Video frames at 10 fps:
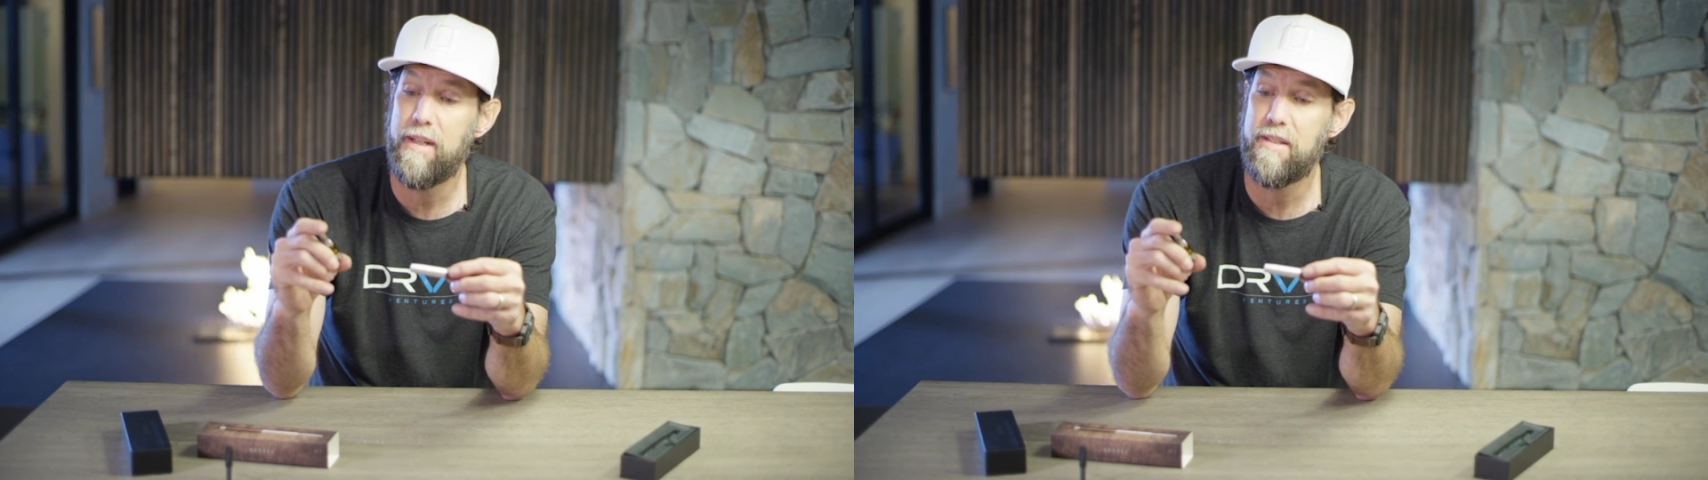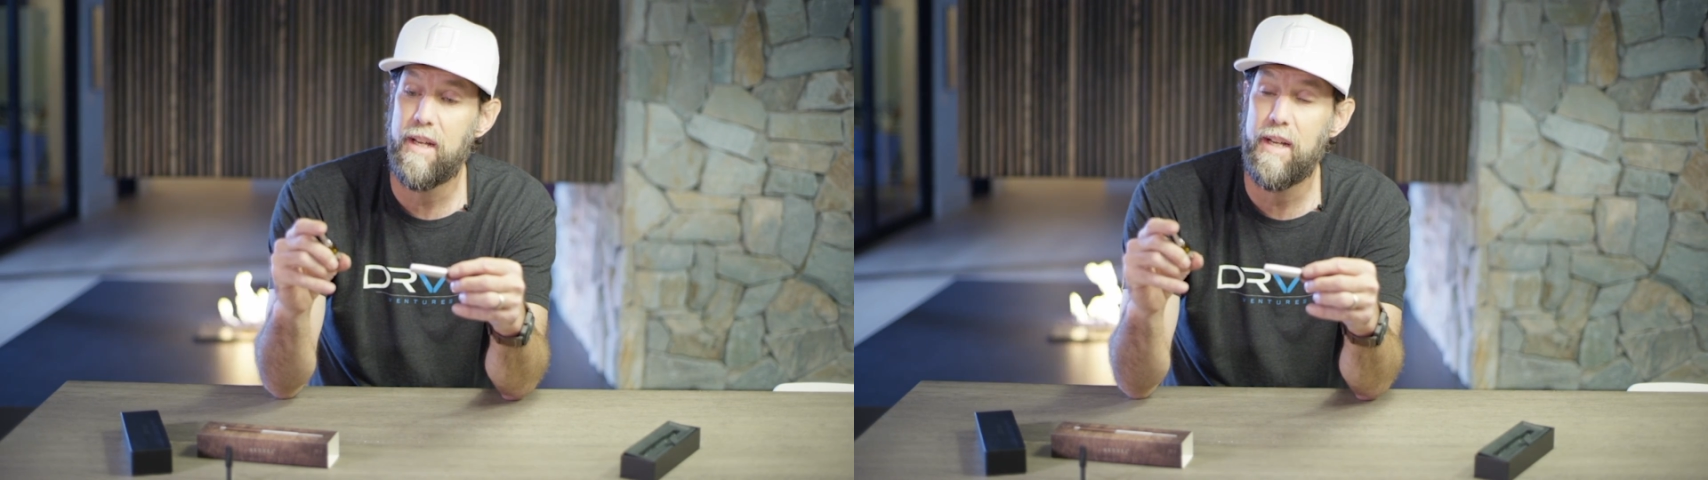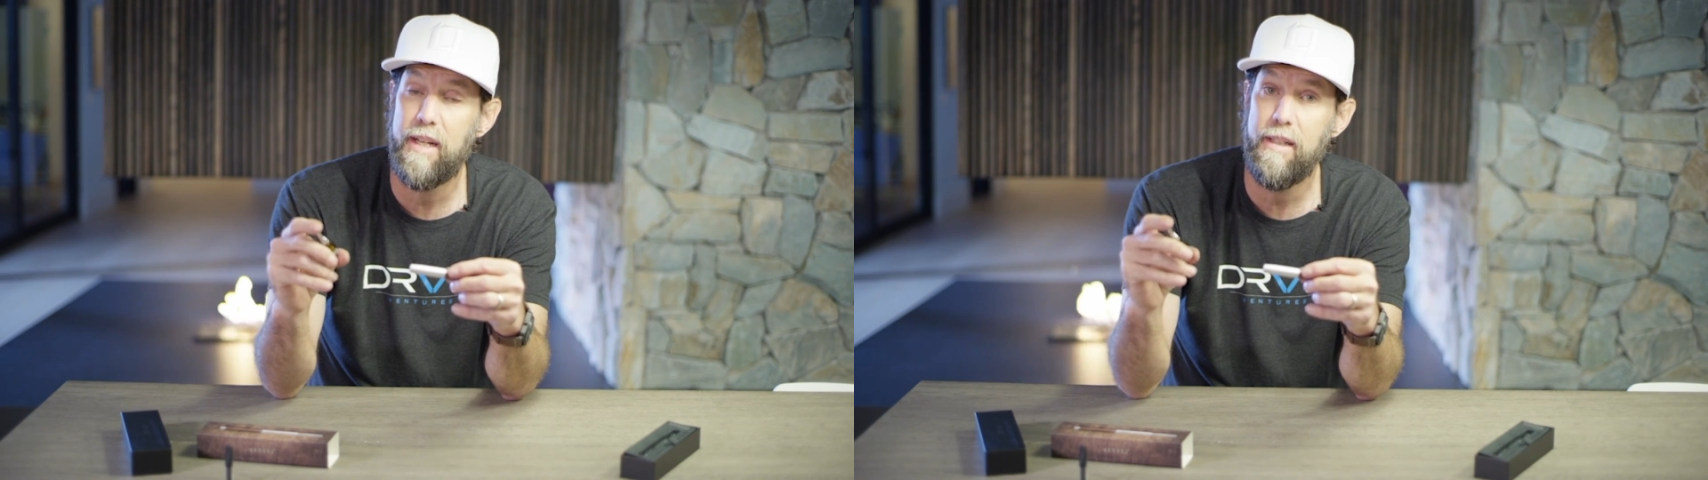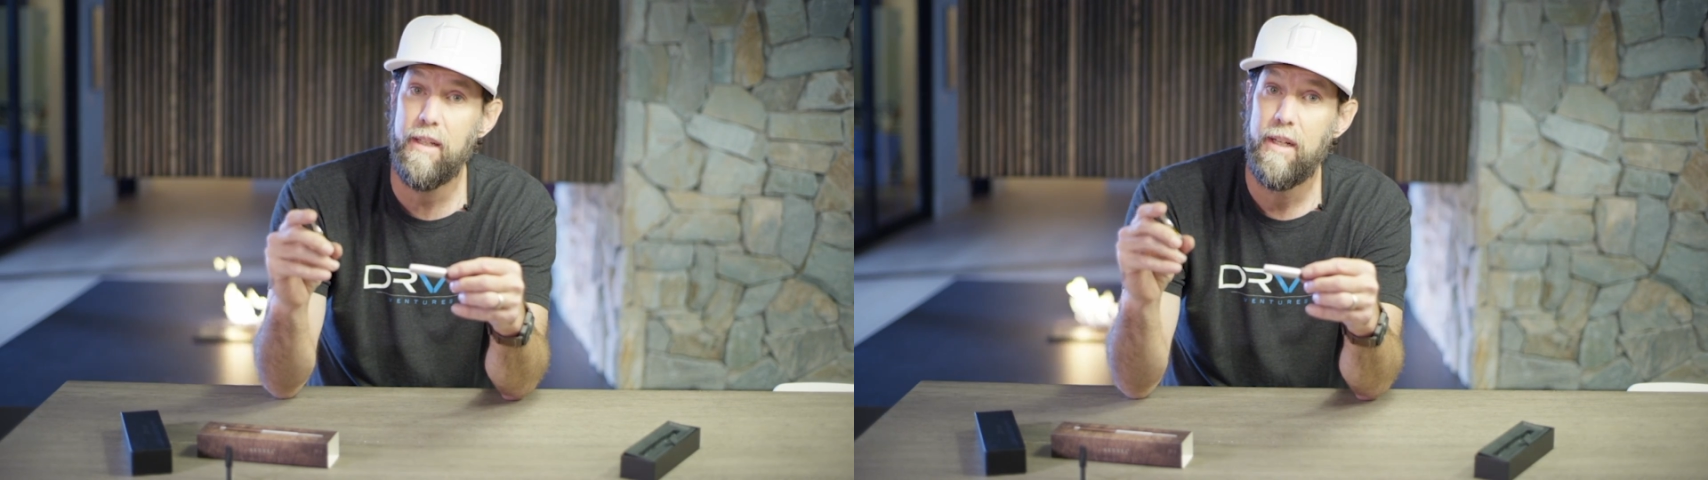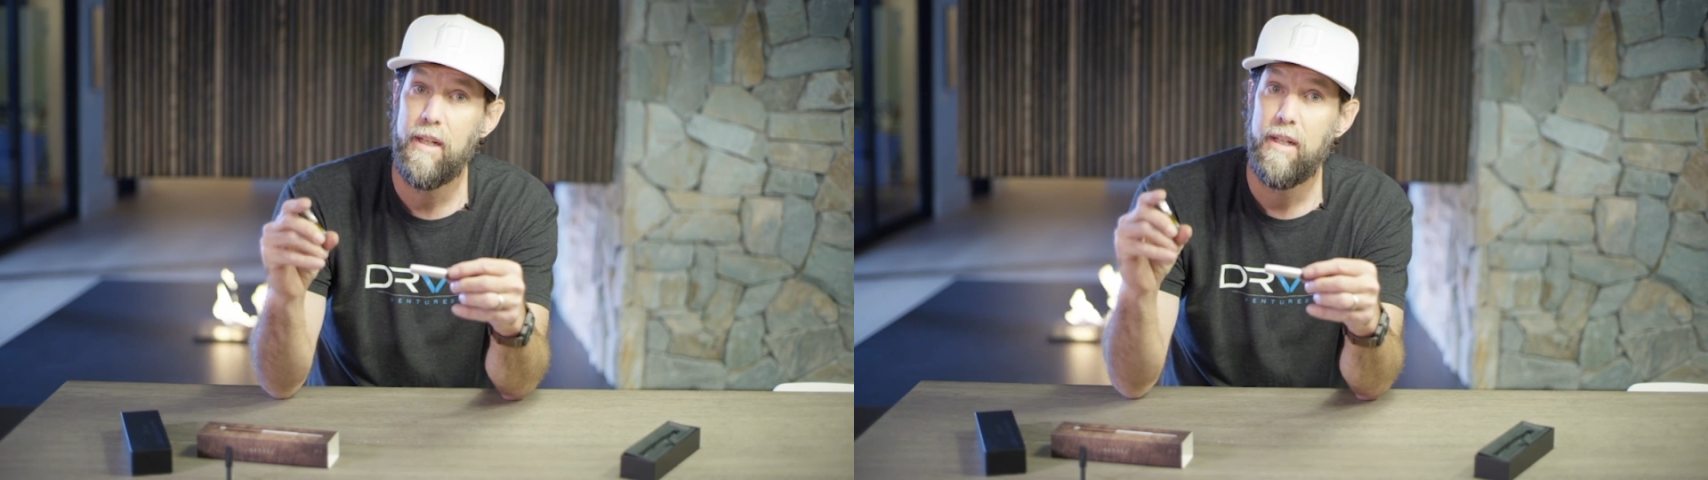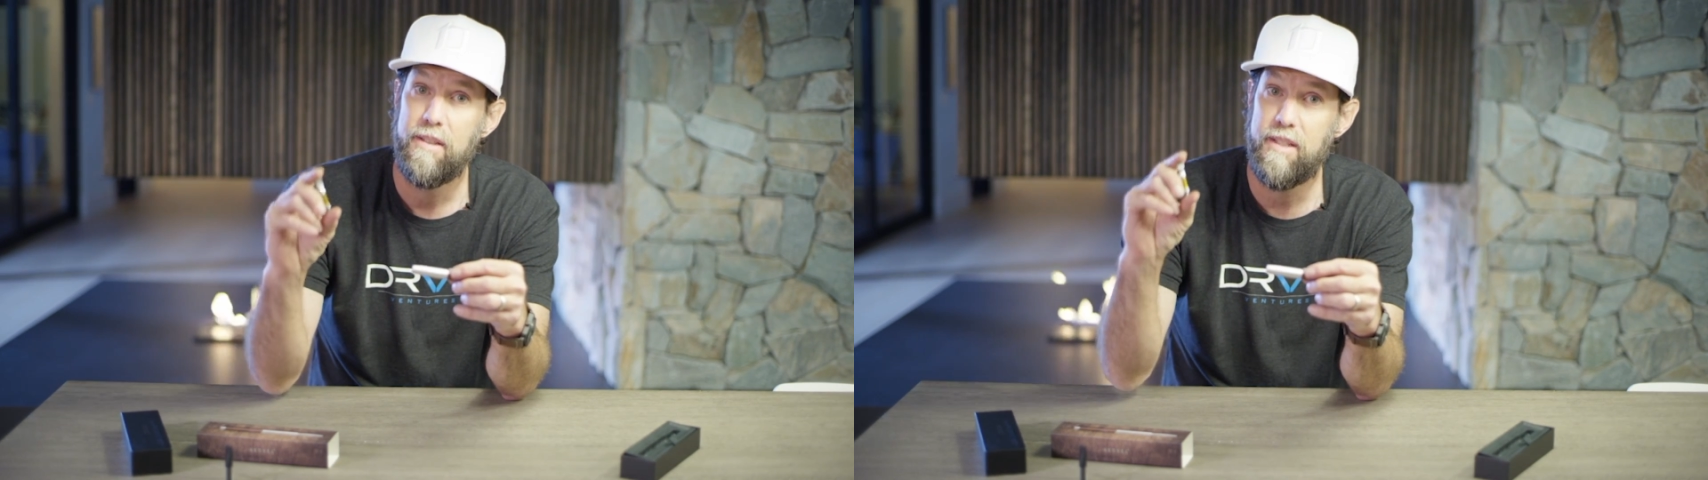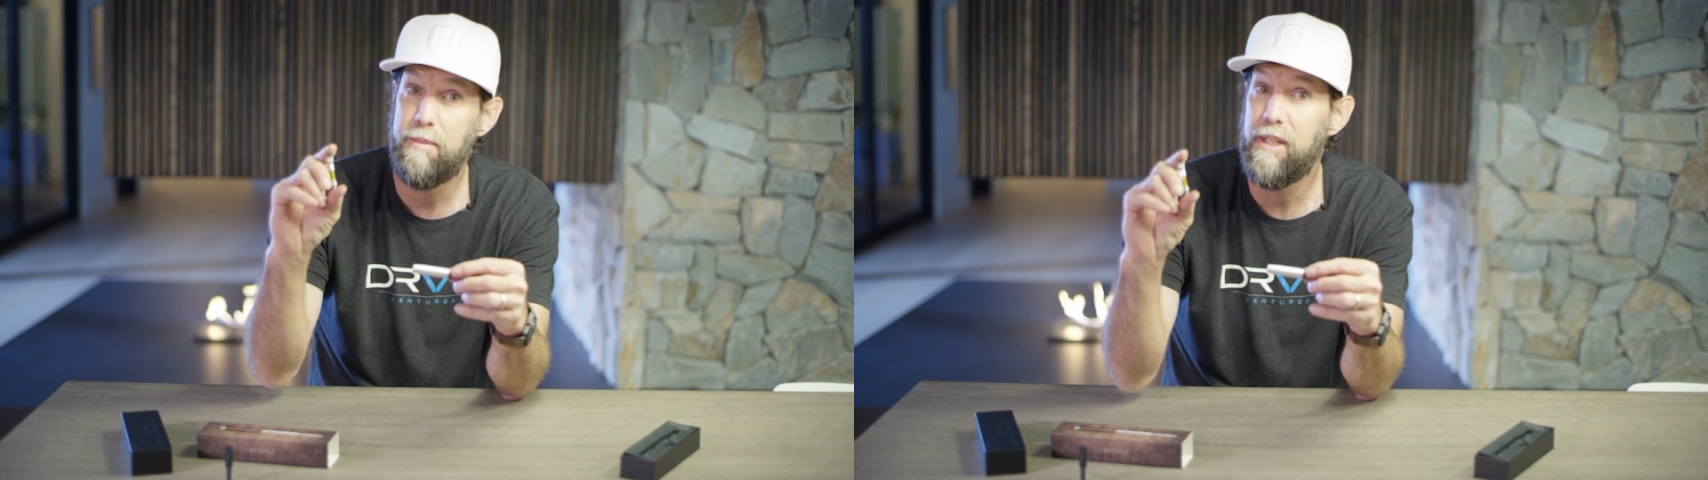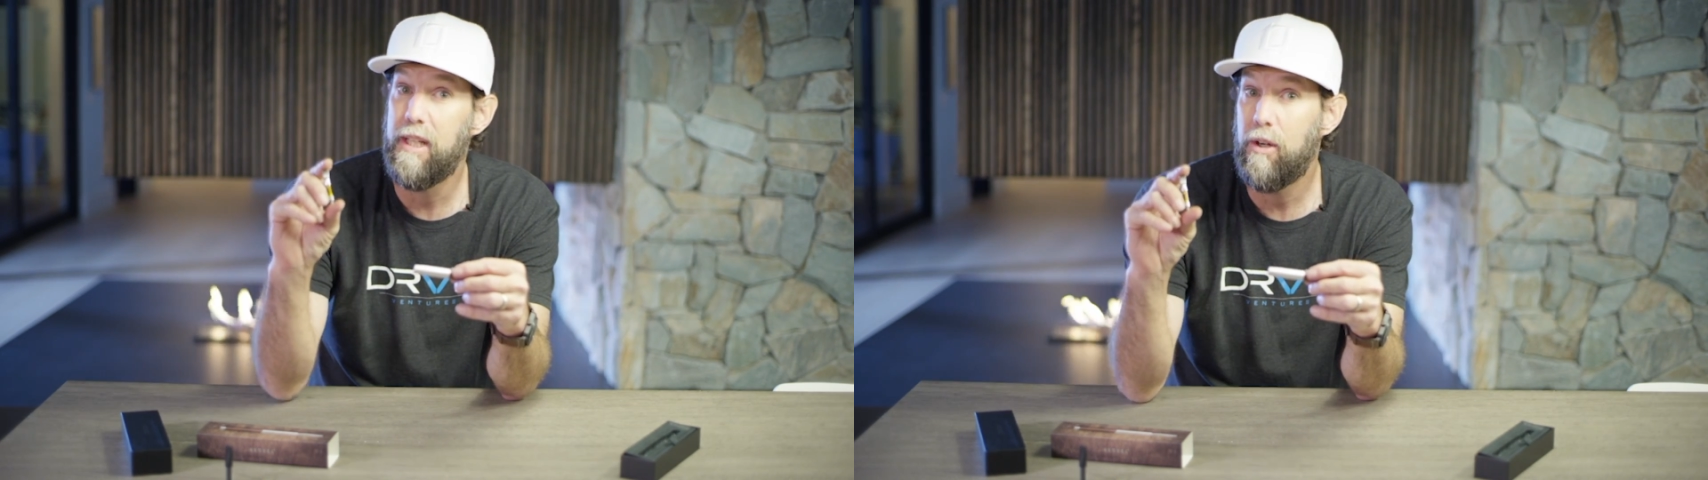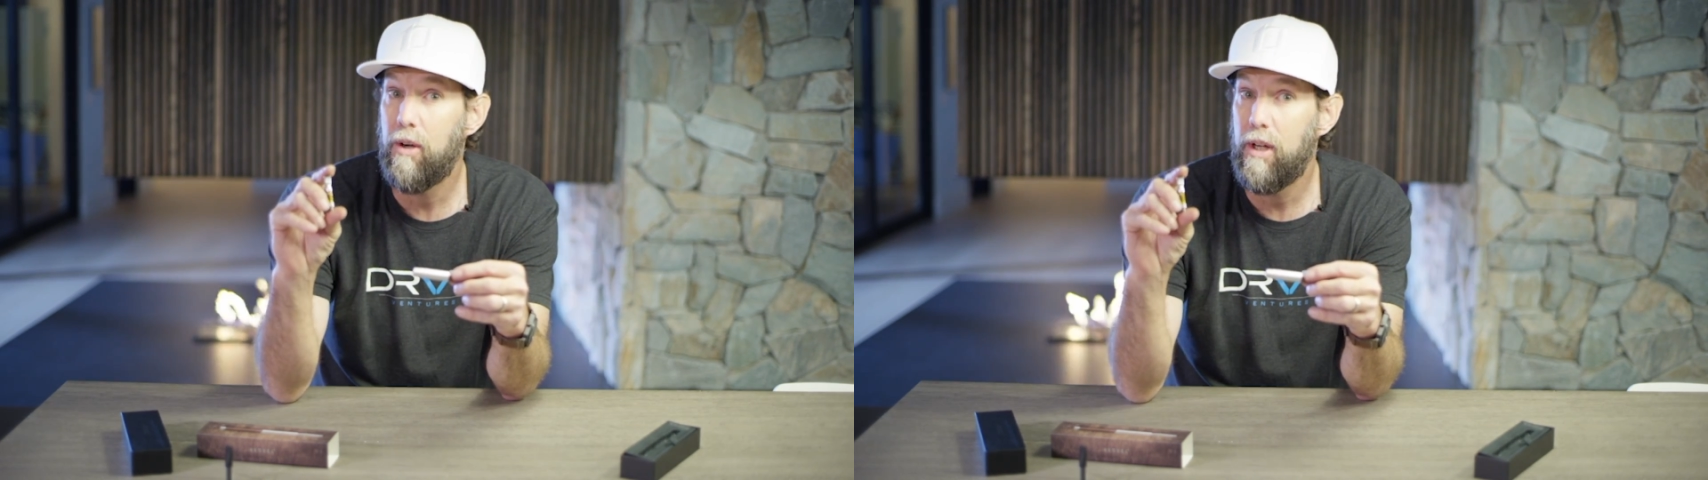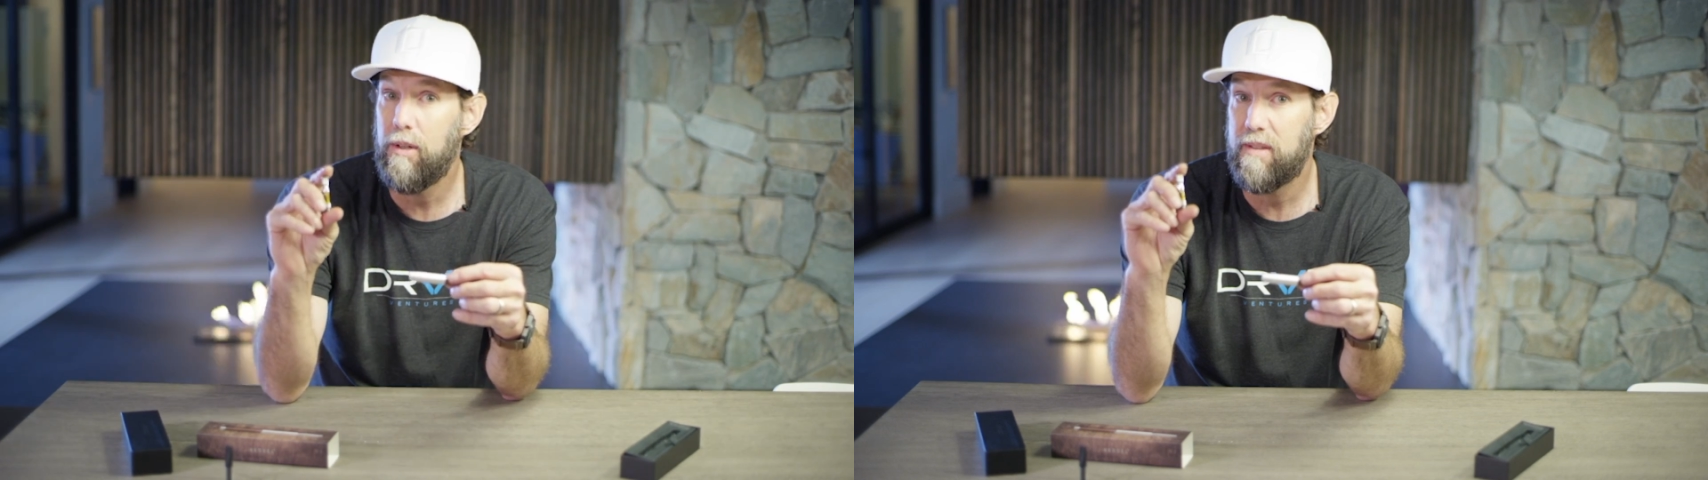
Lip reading: Design CBD oil.